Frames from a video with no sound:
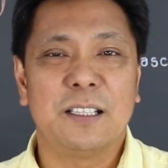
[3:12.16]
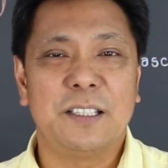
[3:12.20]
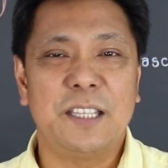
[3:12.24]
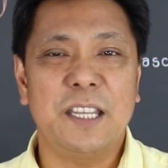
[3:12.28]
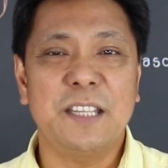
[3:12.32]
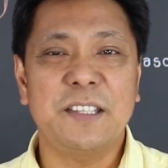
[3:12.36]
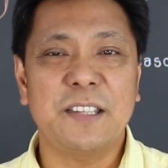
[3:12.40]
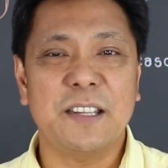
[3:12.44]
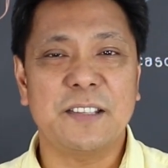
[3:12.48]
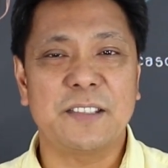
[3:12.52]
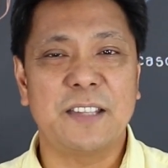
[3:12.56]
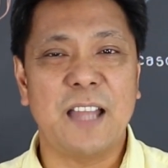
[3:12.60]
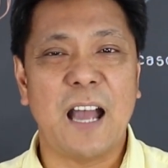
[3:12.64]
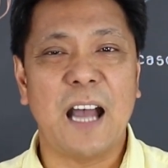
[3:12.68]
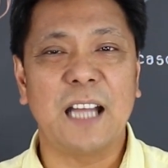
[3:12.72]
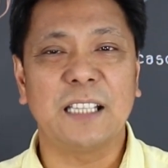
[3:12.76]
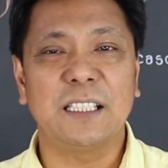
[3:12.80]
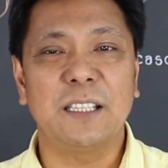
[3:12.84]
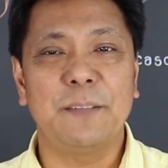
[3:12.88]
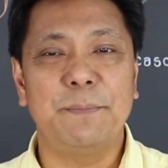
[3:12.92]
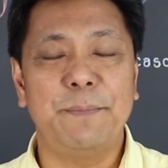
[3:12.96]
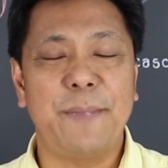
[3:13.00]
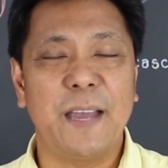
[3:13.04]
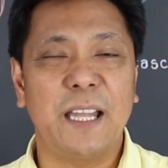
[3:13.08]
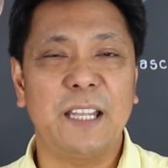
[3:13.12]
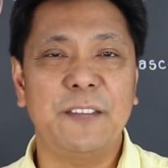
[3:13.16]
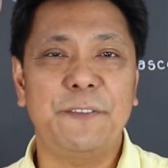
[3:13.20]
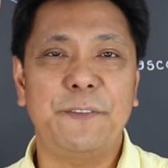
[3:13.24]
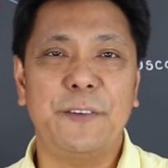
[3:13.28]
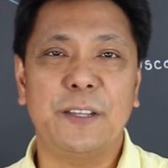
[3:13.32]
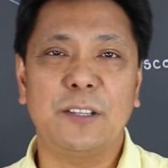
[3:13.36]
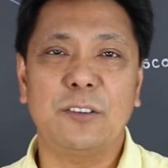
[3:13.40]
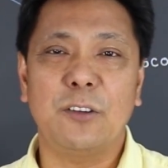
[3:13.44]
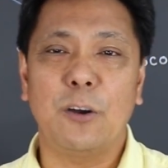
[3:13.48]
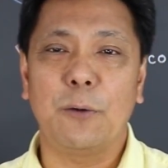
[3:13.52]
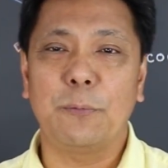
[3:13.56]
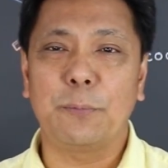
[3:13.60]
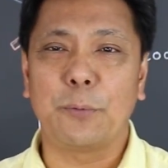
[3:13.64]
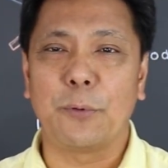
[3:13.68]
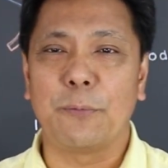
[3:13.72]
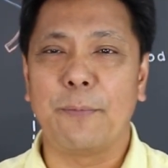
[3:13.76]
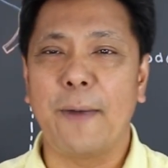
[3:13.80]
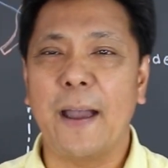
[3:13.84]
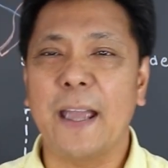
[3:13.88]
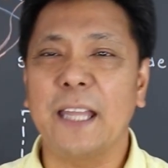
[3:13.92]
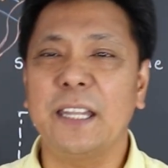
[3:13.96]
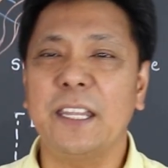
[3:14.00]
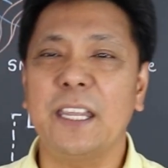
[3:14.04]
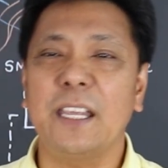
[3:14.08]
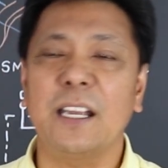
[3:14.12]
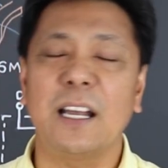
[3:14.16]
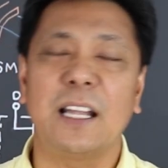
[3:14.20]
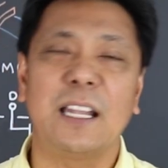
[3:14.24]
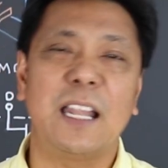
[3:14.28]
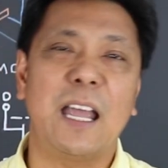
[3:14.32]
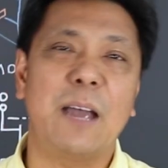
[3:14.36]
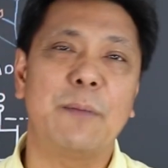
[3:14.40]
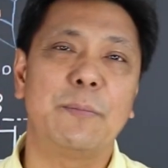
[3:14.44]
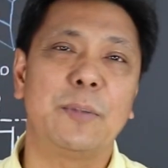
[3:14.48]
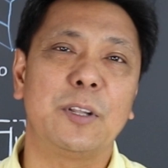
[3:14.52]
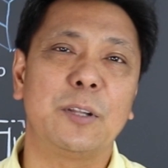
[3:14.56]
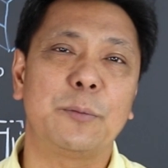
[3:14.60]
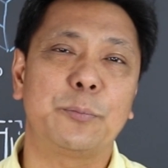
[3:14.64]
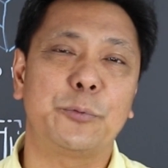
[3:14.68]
This has the added benefit of providing a level